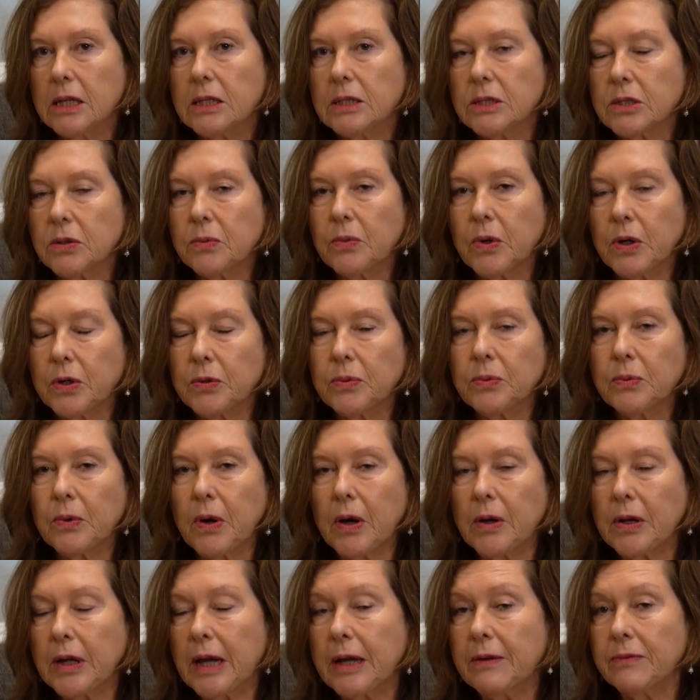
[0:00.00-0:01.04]
So, what,
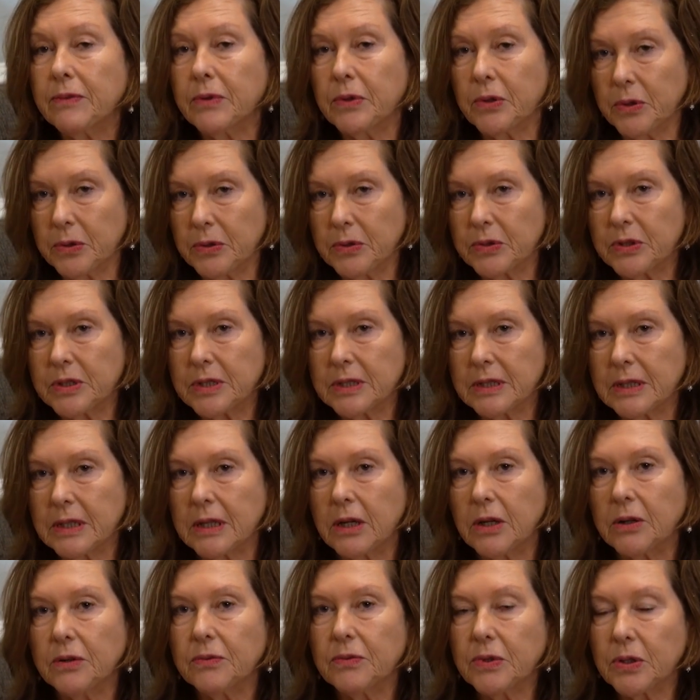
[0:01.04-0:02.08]
what I've learned
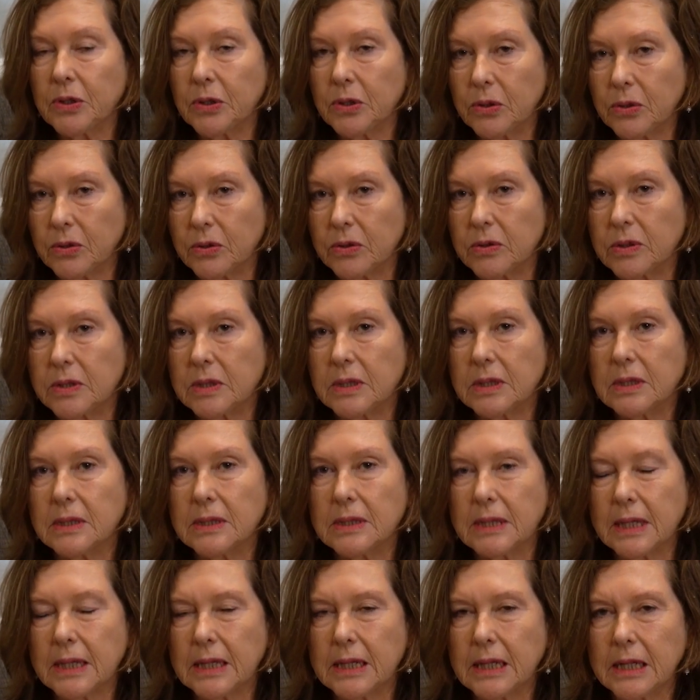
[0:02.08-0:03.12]
over the years
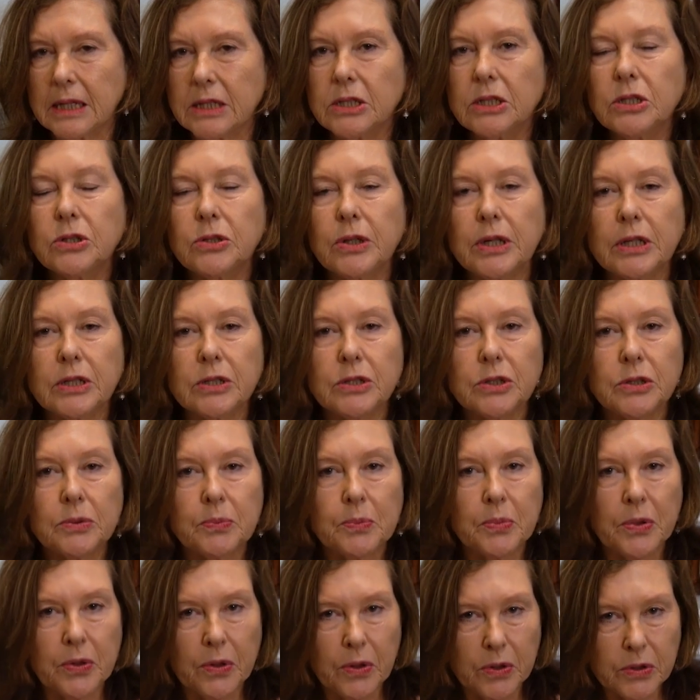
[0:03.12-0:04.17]
is that actually trying to
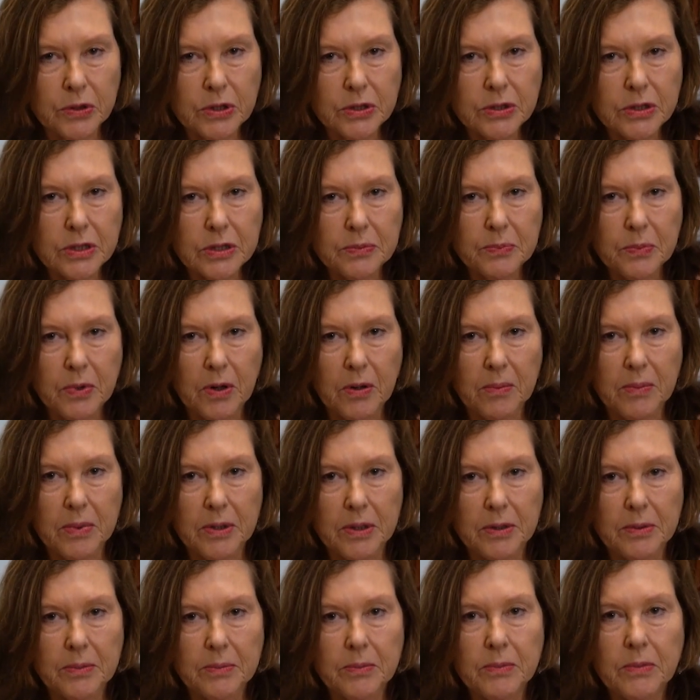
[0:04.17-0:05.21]
approach this
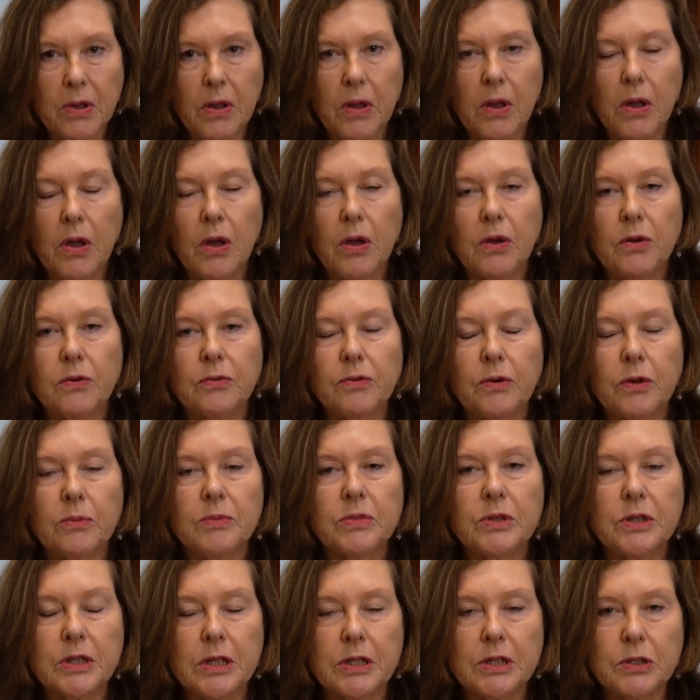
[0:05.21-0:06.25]
problem
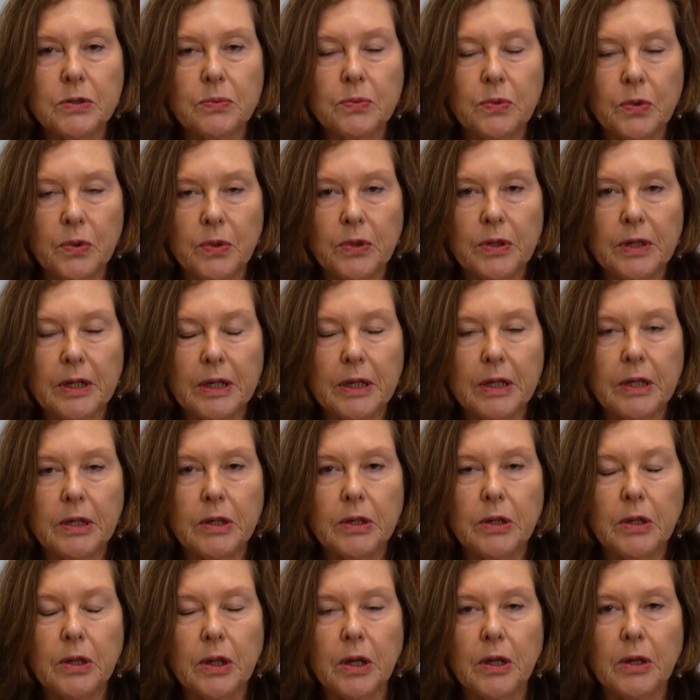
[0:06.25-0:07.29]
from just
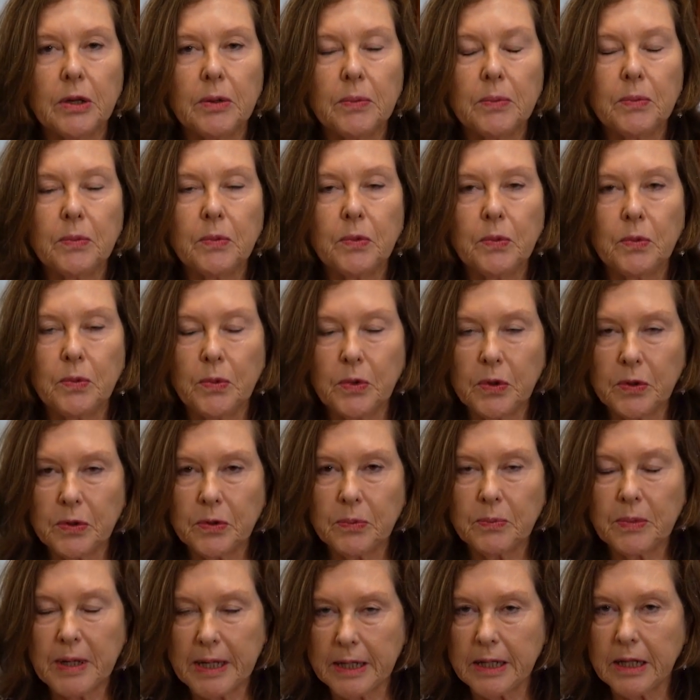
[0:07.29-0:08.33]
working um,
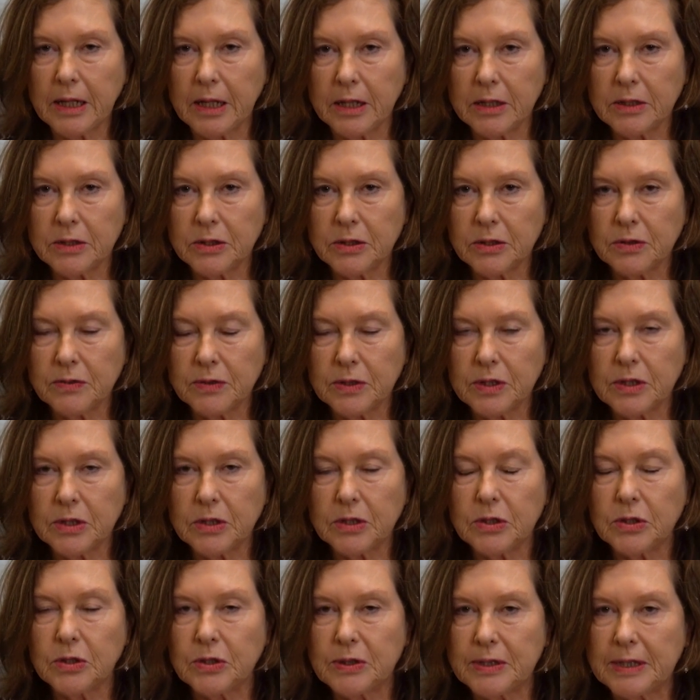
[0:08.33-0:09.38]
with mental health
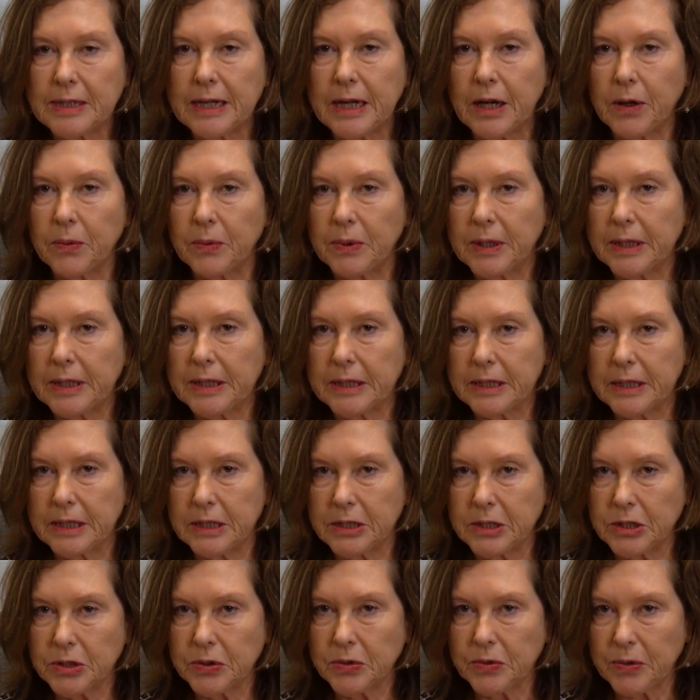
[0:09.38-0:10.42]
services to see how we can
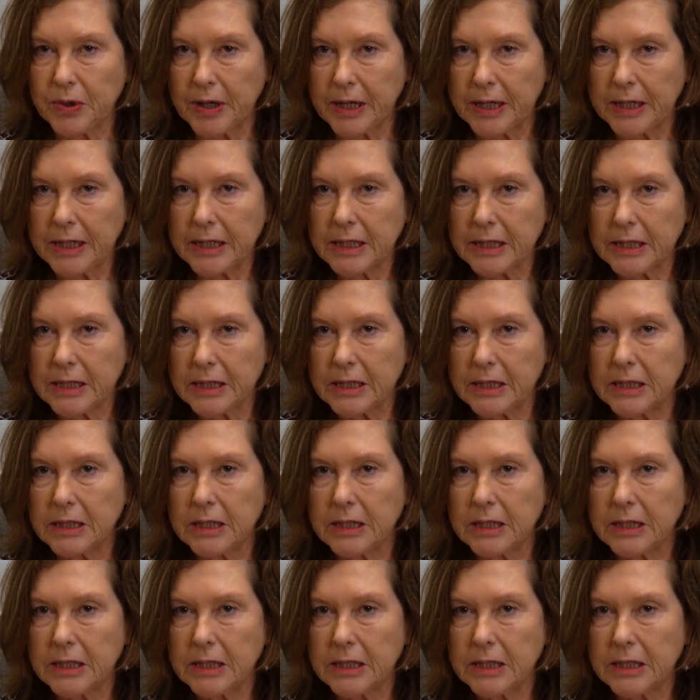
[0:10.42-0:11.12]
integrate